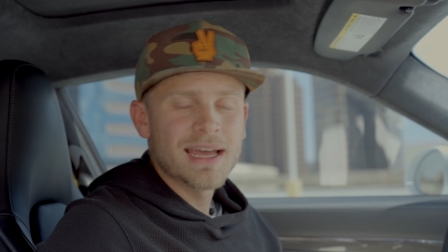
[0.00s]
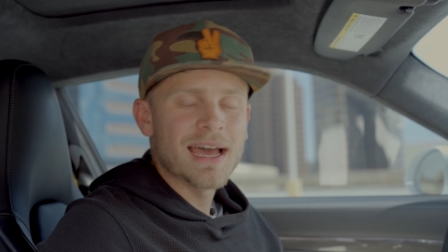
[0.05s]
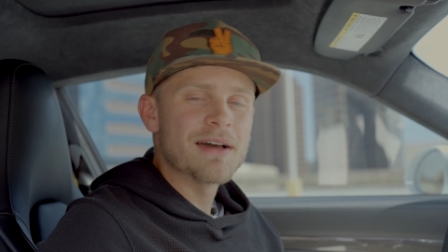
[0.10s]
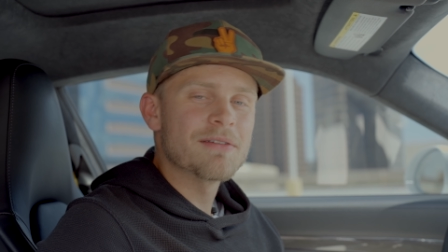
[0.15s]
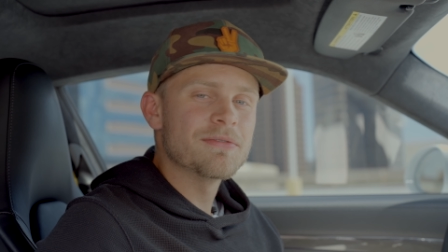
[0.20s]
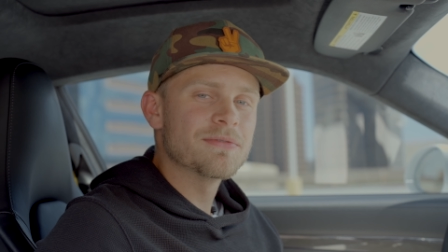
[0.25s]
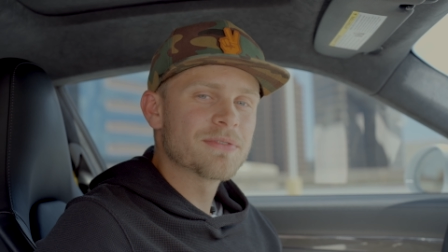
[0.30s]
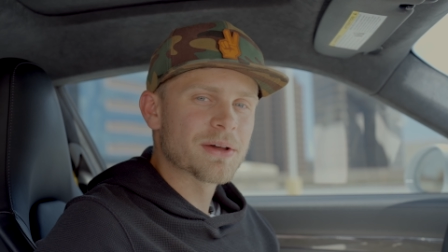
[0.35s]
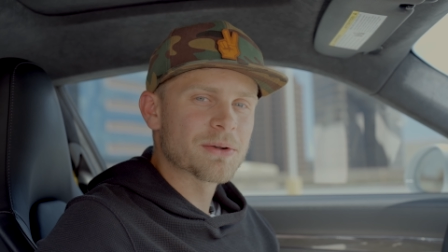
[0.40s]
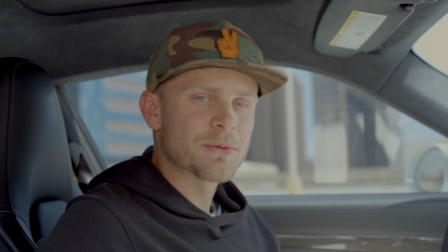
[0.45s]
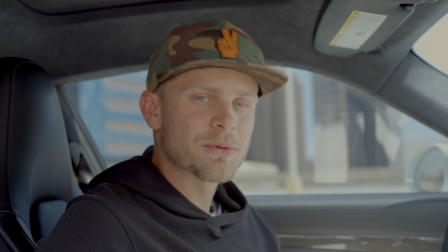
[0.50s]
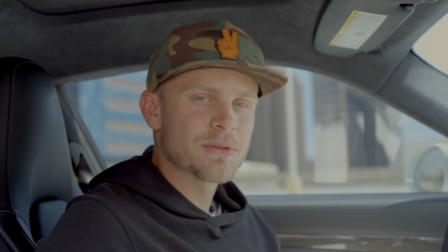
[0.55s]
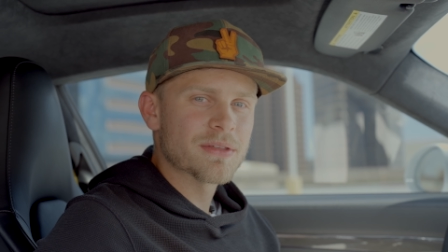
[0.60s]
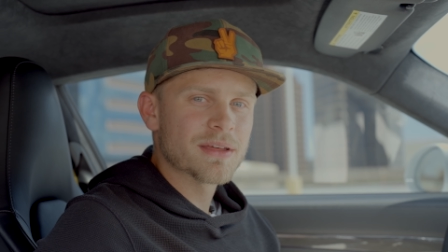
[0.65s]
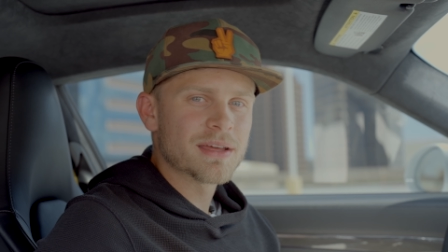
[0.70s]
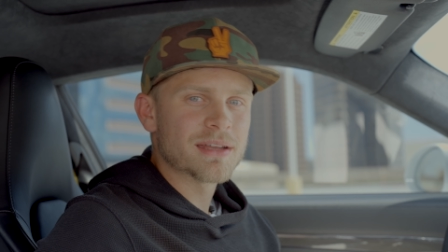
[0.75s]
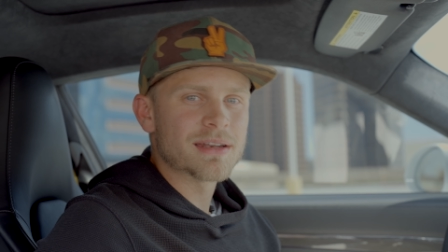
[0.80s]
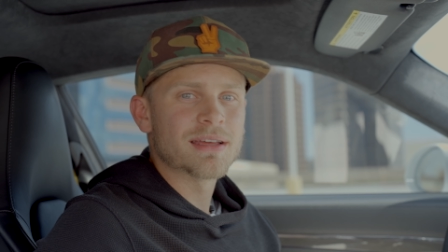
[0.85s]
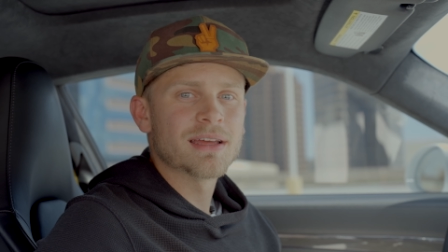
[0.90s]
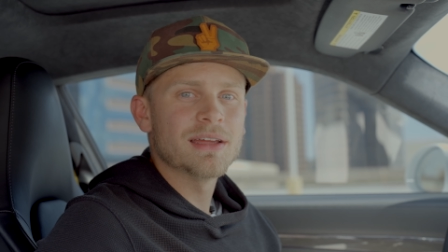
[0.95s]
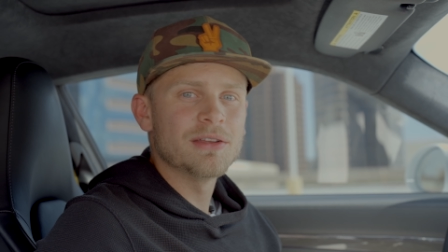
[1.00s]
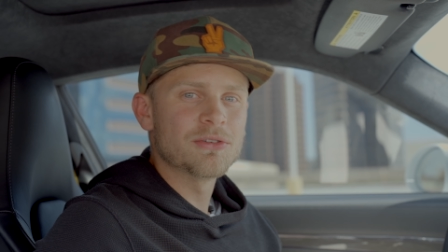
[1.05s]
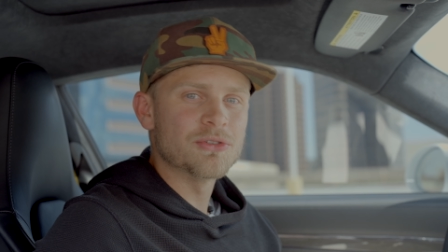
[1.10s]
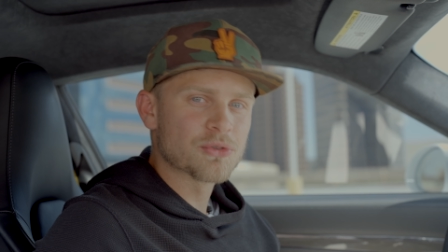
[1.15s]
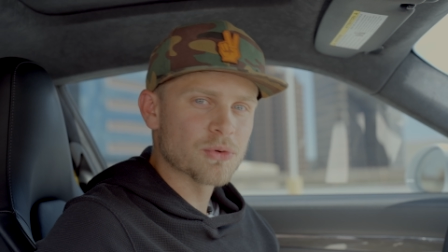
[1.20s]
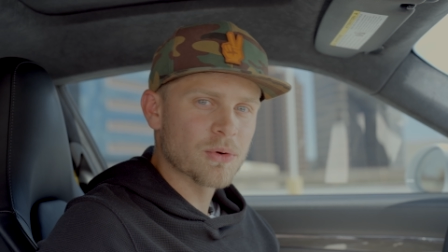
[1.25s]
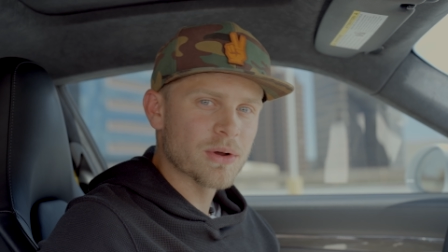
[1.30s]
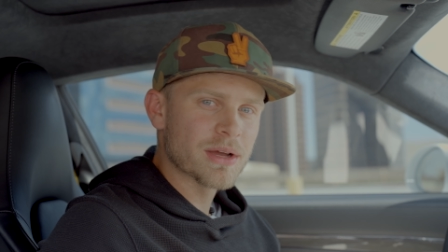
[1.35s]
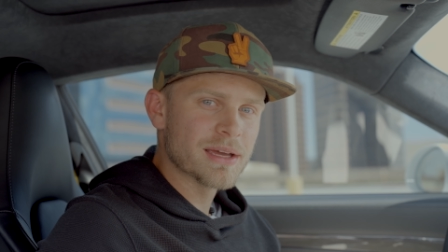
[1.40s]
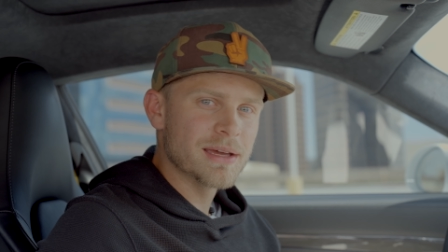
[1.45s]
have fun with it,
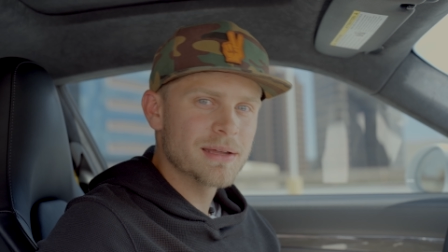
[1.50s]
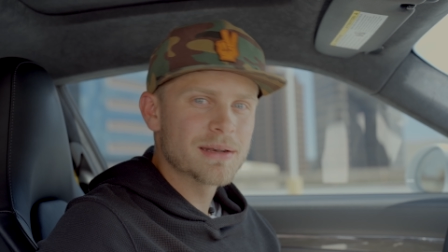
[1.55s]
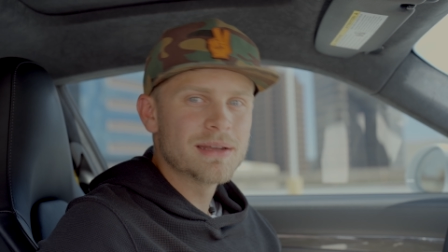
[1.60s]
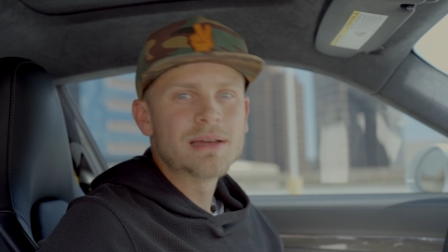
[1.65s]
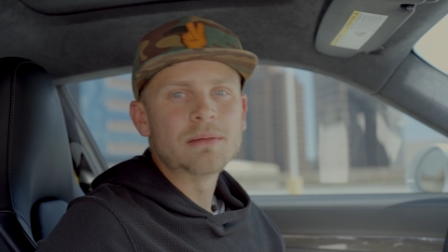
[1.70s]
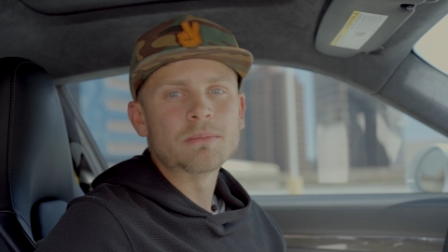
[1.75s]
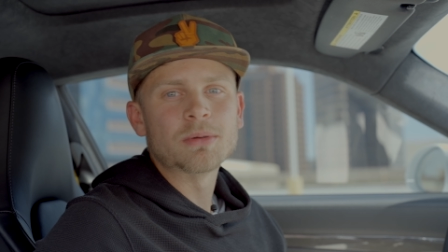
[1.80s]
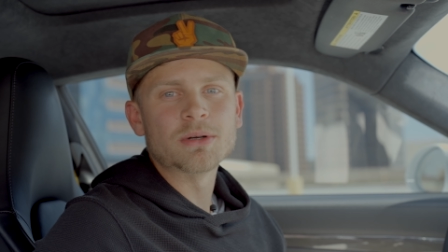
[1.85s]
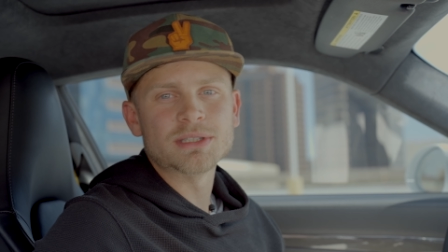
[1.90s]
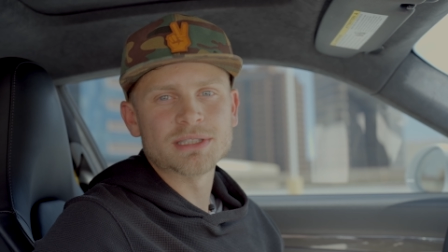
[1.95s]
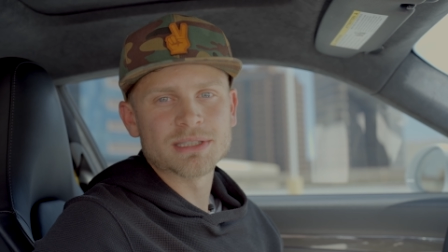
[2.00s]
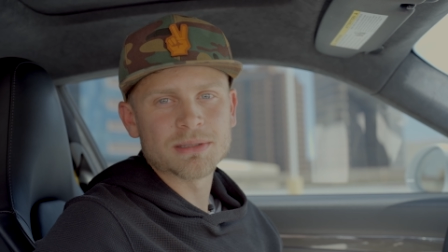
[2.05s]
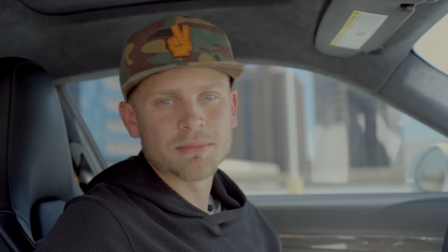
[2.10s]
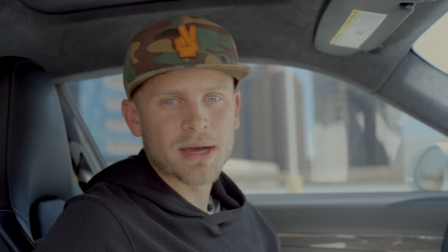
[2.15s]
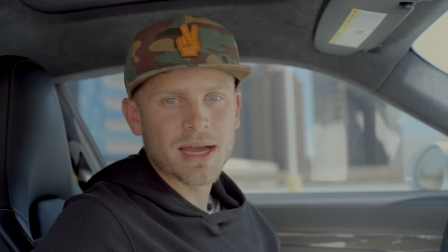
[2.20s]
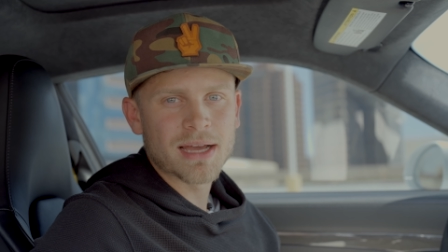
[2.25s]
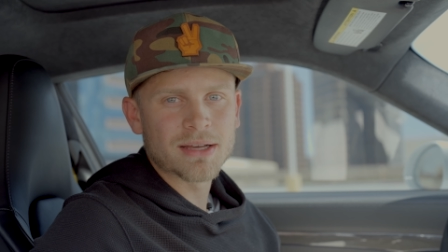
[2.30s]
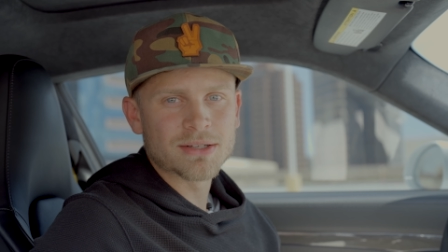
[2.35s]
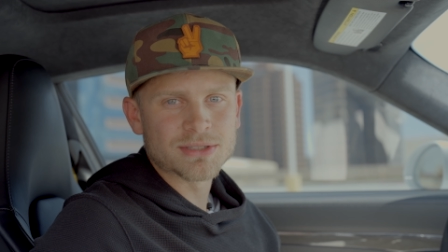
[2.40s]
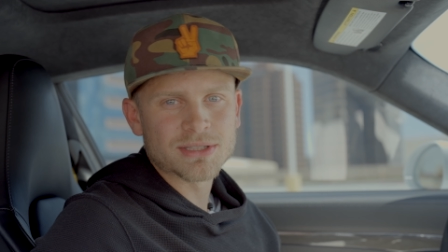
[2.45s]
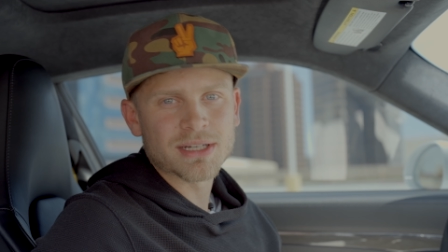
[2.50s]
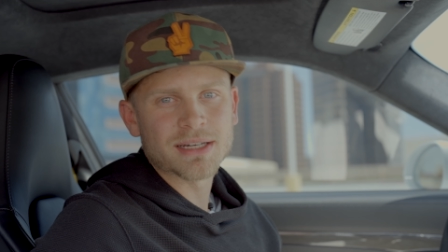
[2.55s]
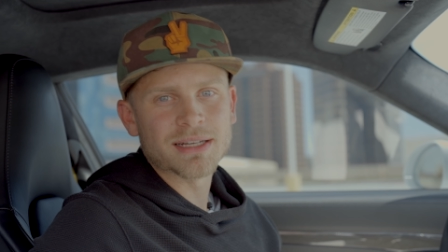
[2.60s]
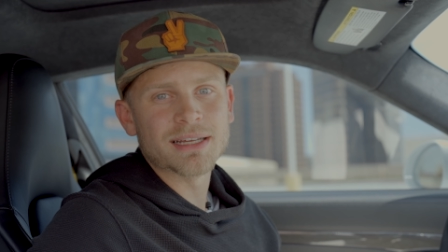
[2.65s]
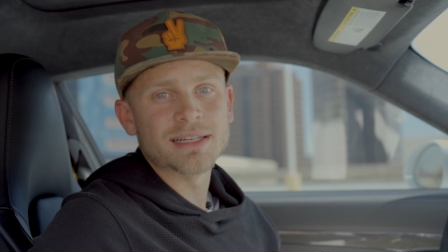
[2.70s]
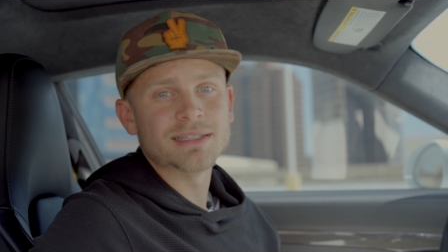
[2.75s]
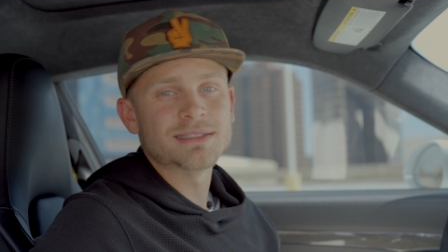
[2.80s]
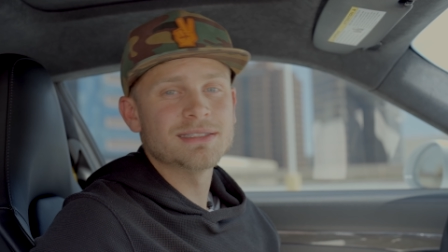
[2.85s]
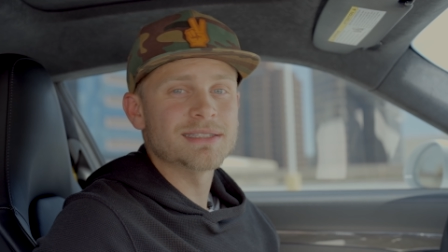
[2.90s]
enjoy it, put some miles on it,